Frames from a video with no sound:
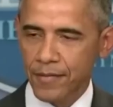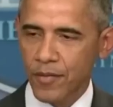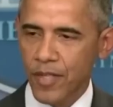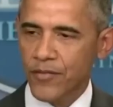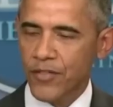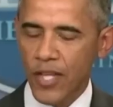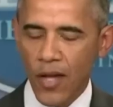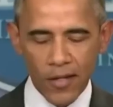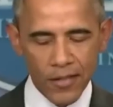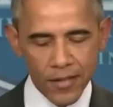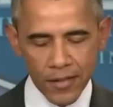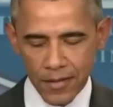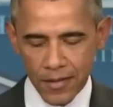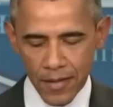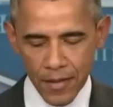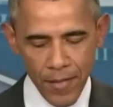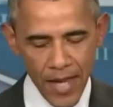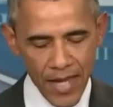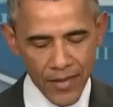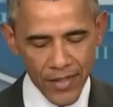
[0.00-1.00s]
We talked
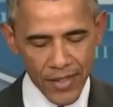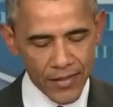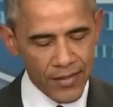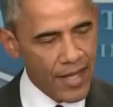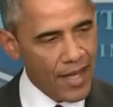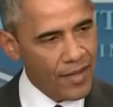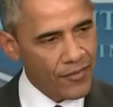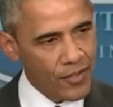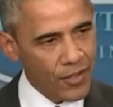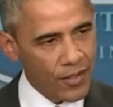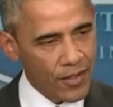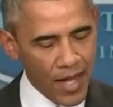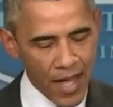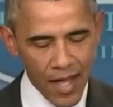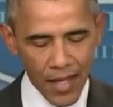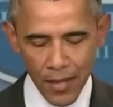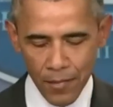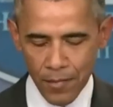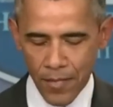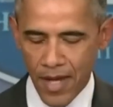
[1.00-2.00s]
about this after
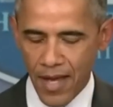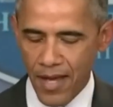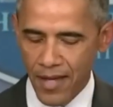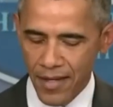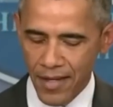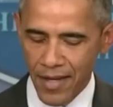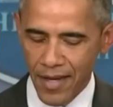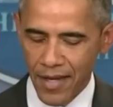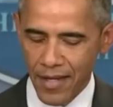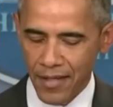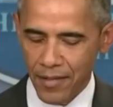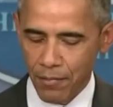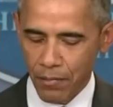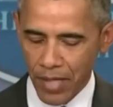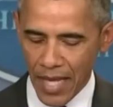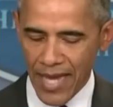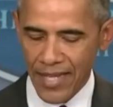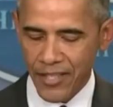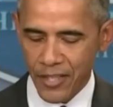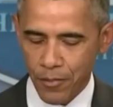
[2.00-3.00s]
Columbine and
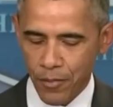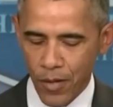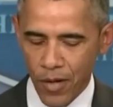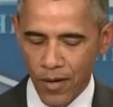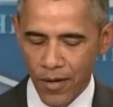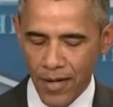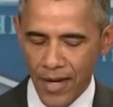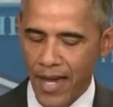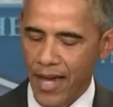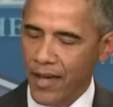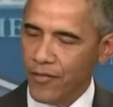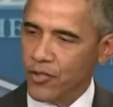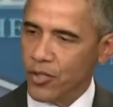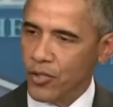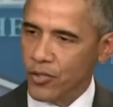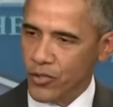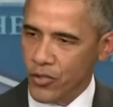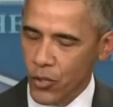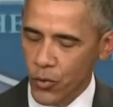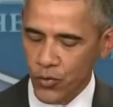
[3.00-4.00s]
Blacksburg,
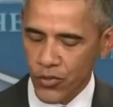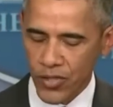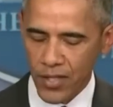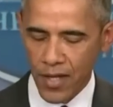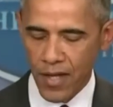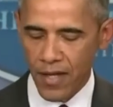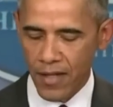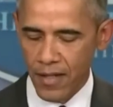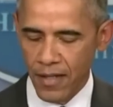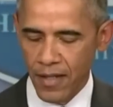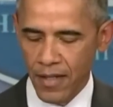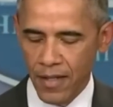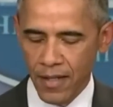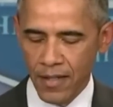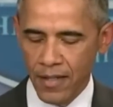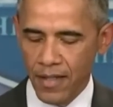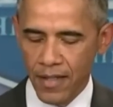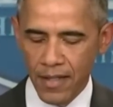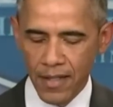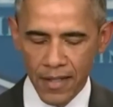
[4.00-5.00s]
after Tucson,
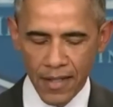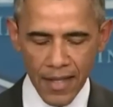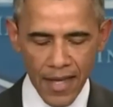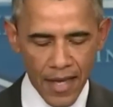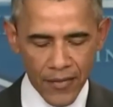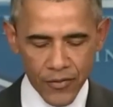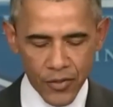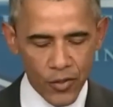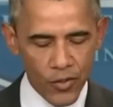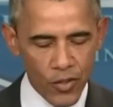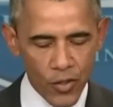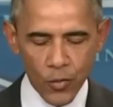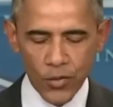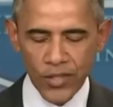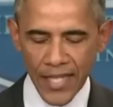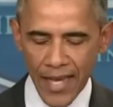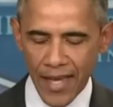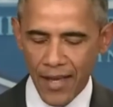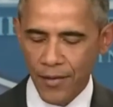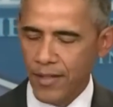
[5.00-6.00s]
uh, after
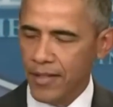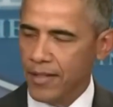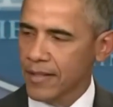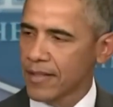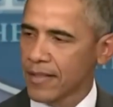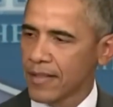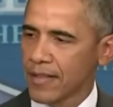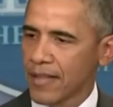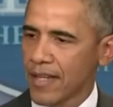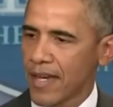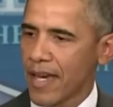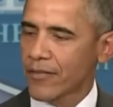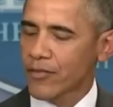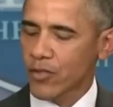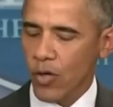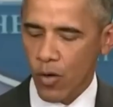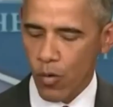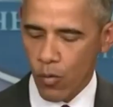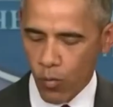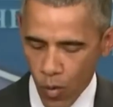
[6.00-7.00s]
Newtown,
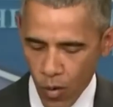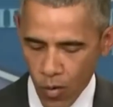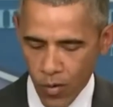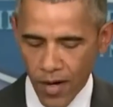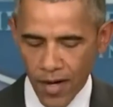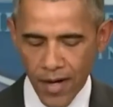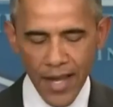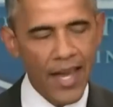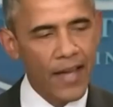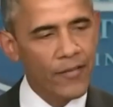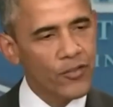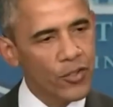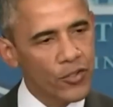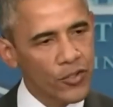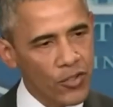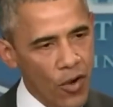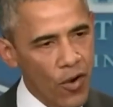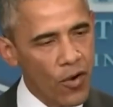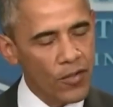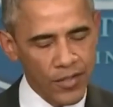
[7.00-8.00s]
after Aurora, after
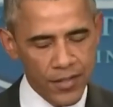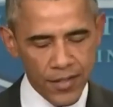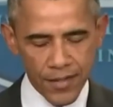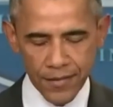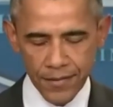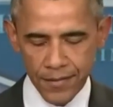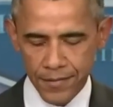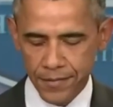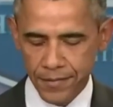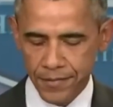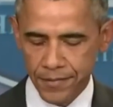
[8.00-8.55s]
Charleston.